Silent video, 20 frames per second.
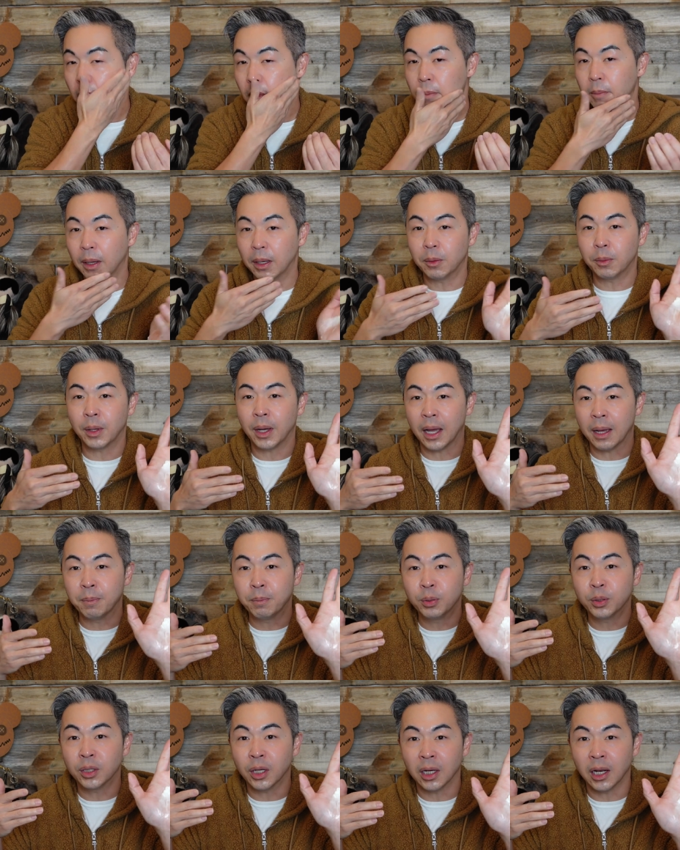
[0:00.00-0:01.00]
By the way, I
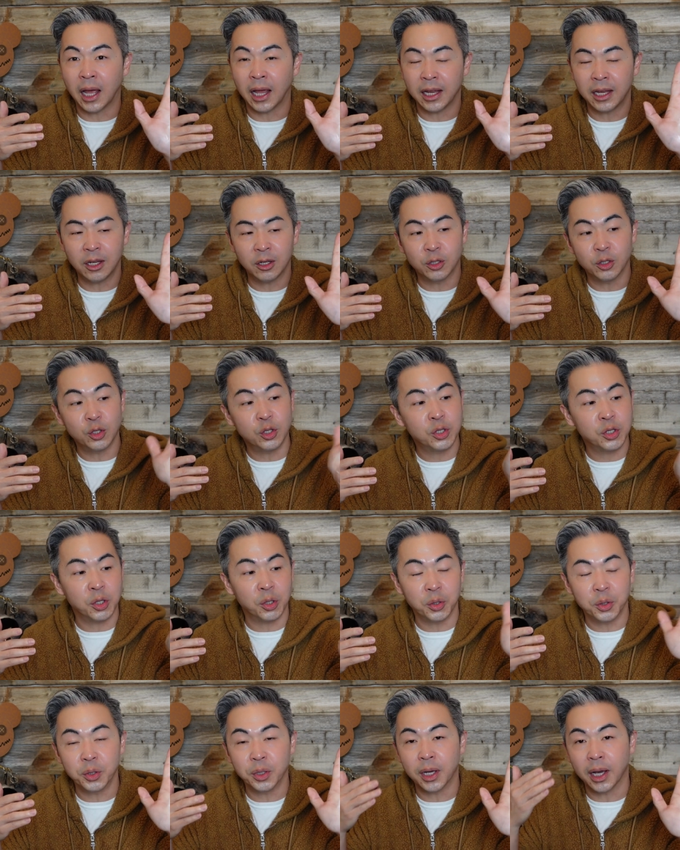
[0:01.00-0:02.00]
put a lot here to show
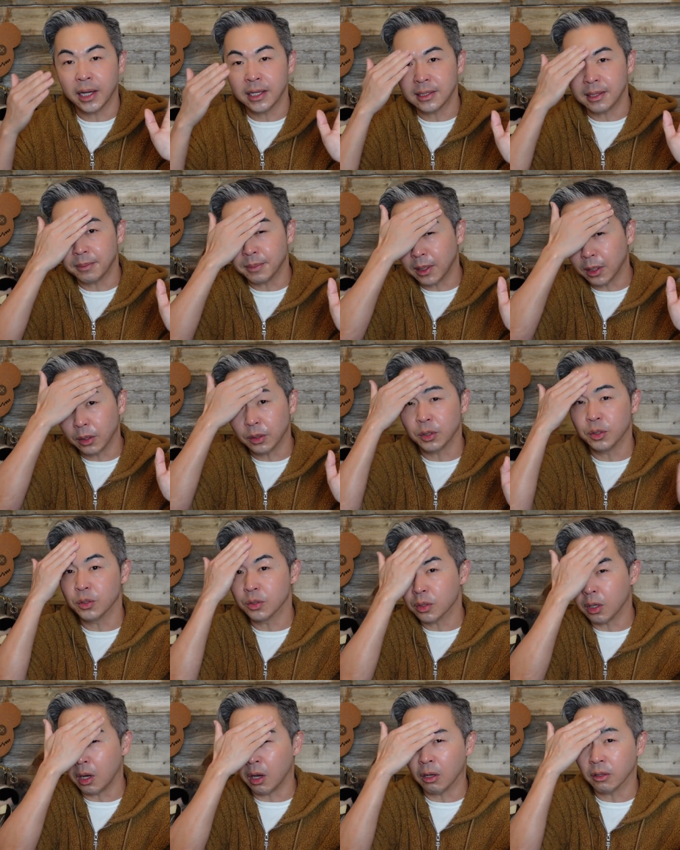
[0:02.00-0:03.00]
you guys. I'm not going to
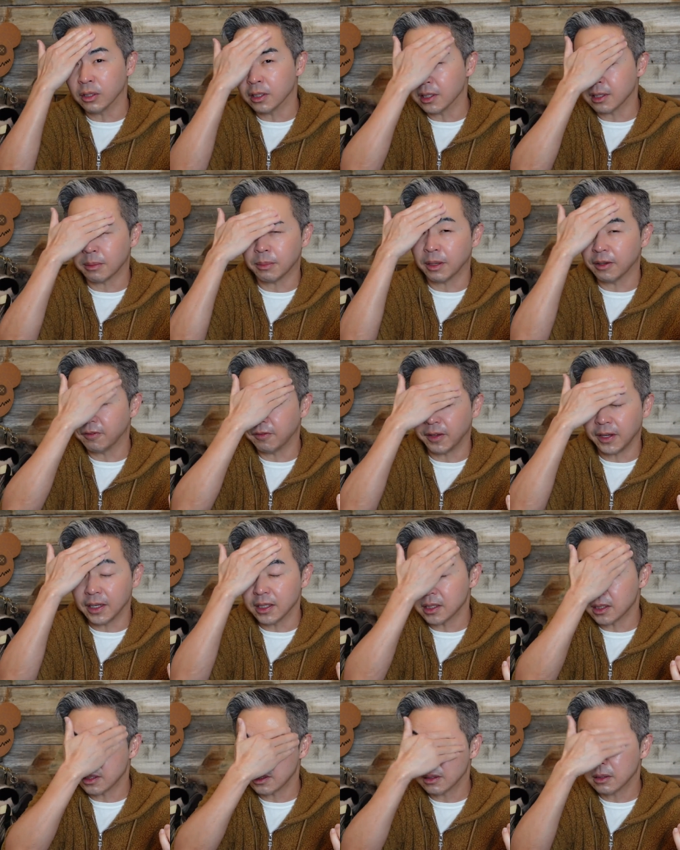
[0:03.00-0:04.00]
use all this on my
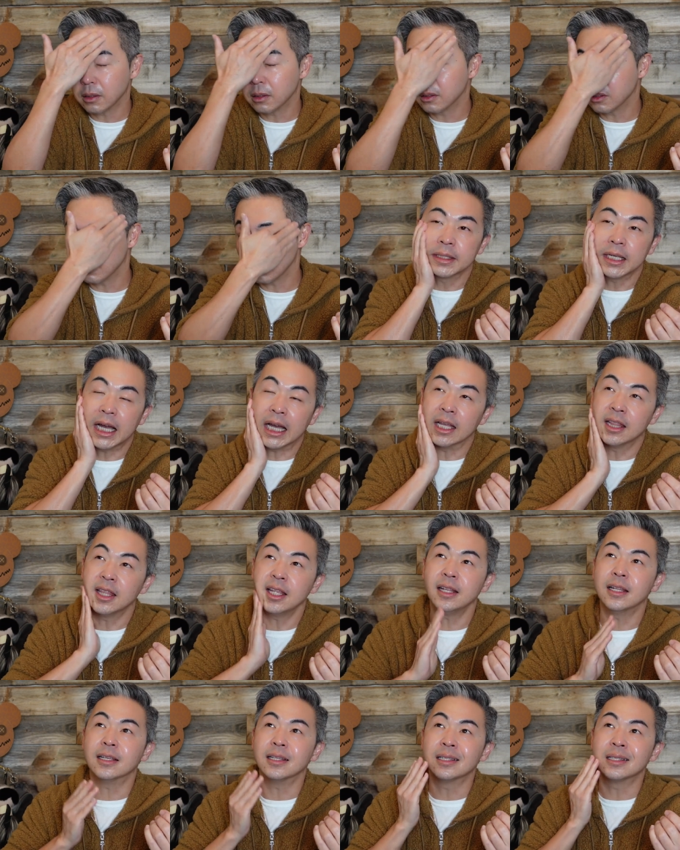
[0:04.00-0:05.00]
face. I think the